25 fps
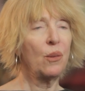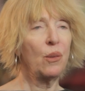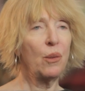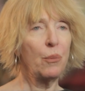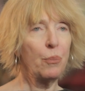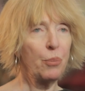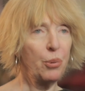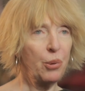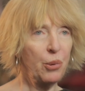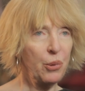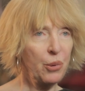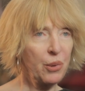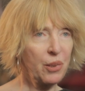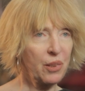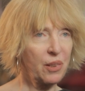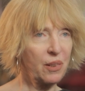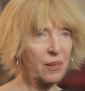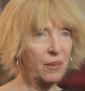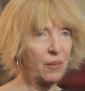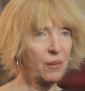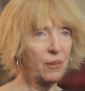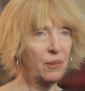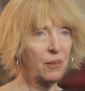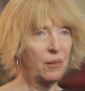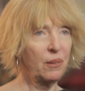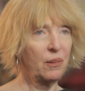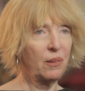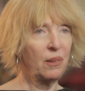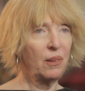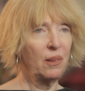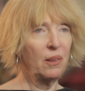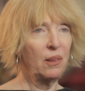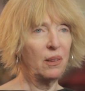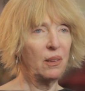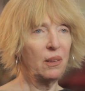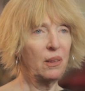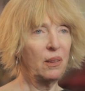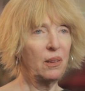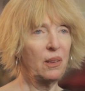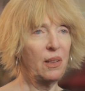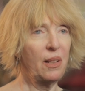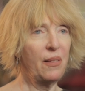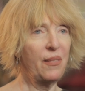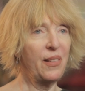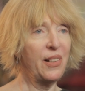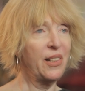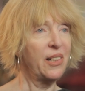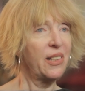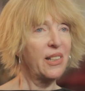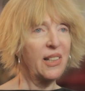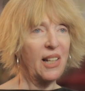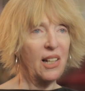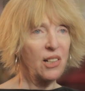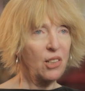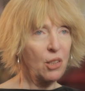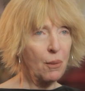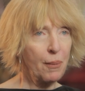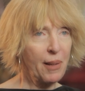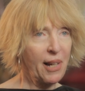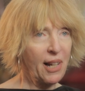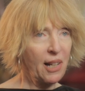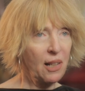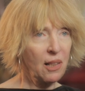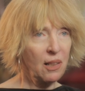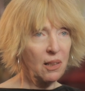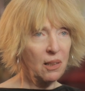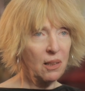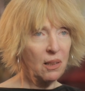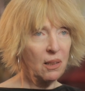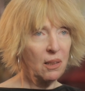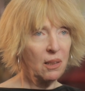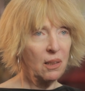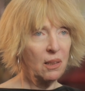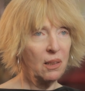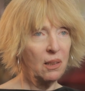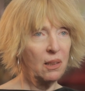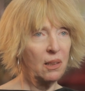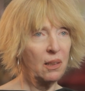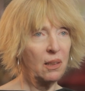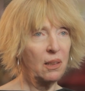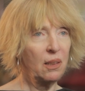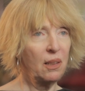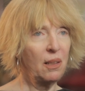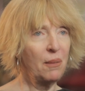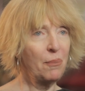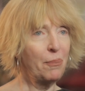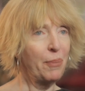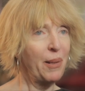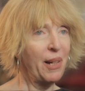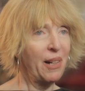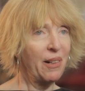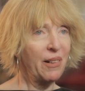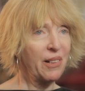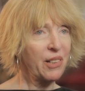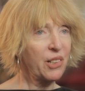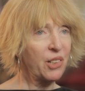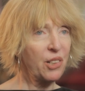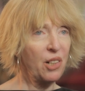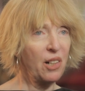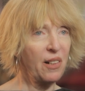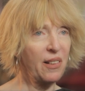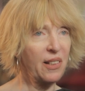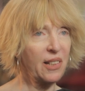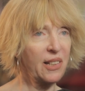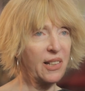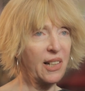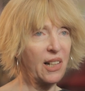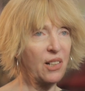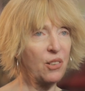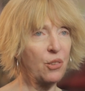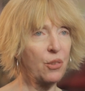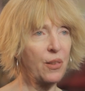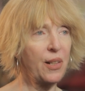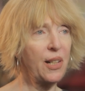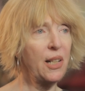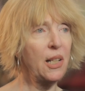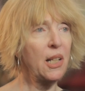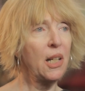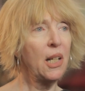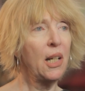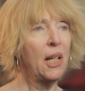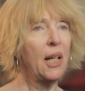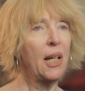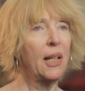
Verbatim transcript: Or Proust. Live in Saint Germain in Paris, turn of the century.